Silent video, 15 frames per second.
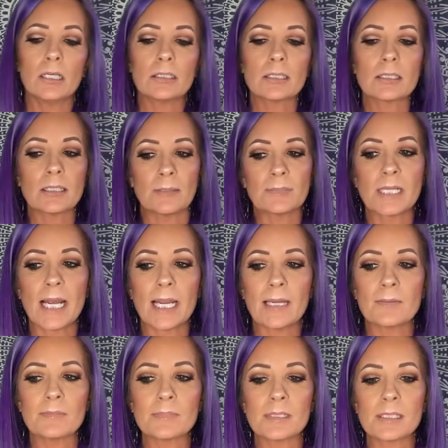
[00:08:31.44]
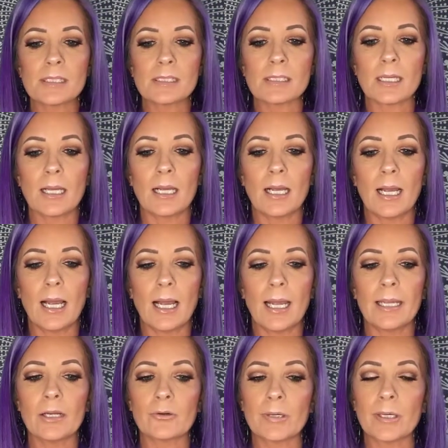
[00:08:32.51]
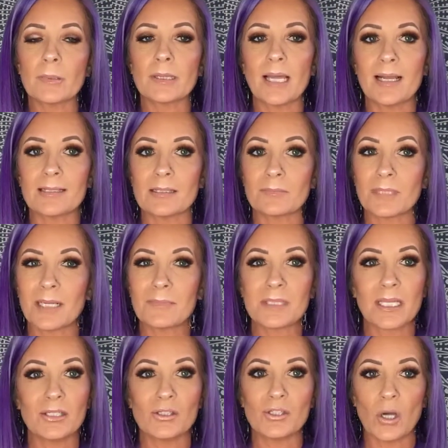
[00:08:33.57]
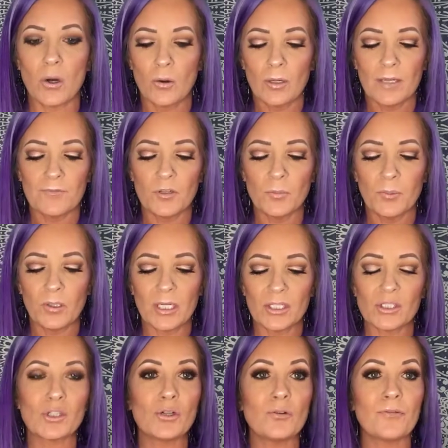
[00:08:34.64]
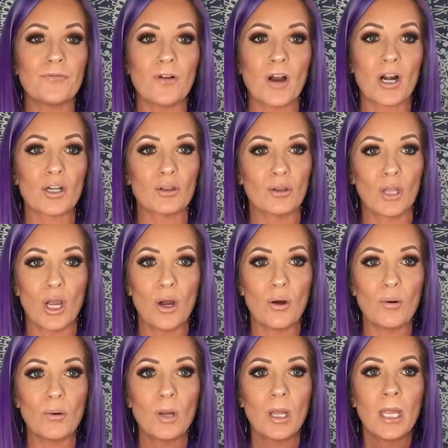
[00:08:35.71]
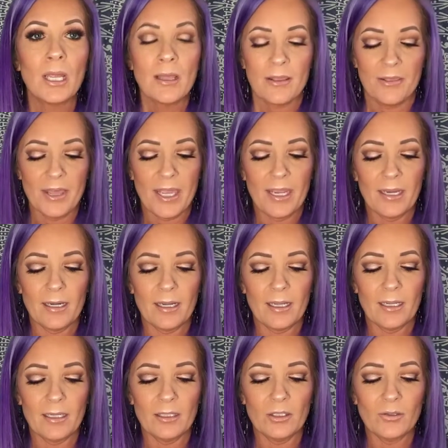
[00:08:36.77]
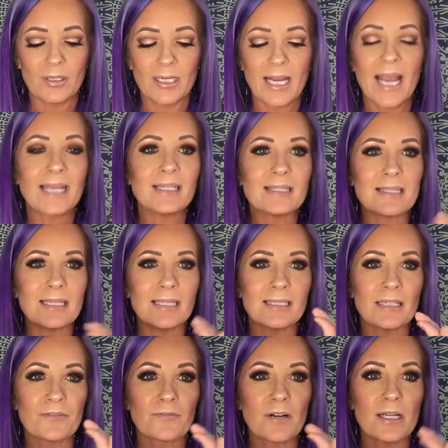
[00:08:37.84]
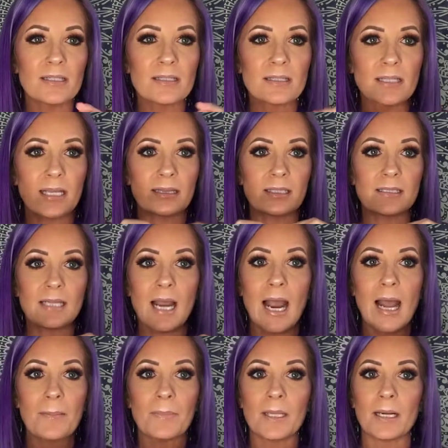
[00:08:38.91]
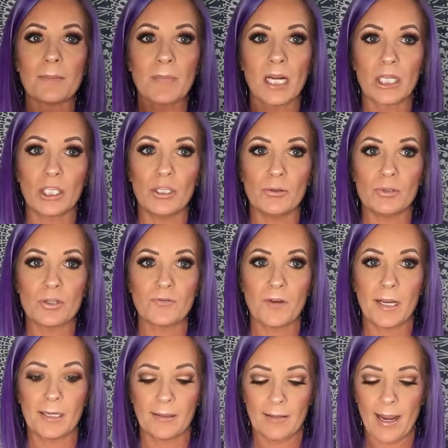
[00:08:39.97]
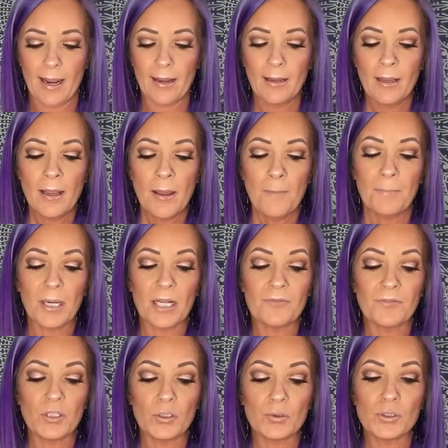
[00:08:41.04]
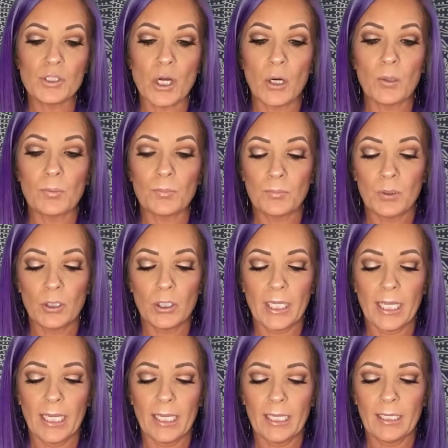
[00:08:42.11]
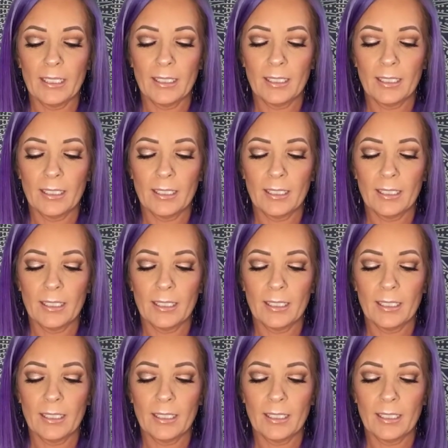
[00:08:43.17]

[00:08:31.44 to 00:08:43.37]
sometimes I agree with that, sometimes I don't. If you put it too far low, then you can kind of see a difference at the top, and I'm not a huge fan of that. But if you don't put it,